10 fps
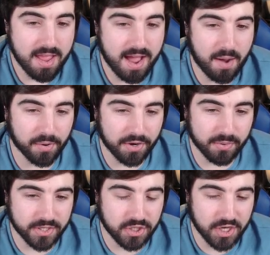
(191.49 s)
We're gonna
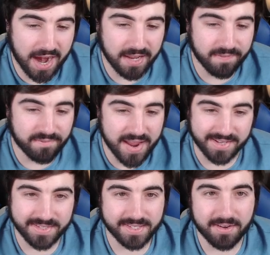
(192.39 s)
go to Shining
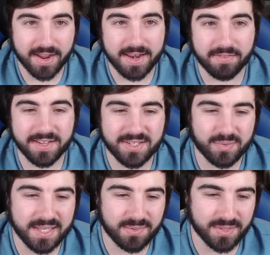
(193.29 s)
Fates. Okay, now
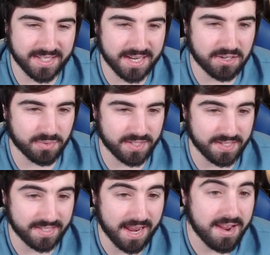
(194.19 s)
this was an
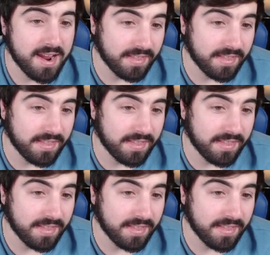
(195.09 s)
interesting set.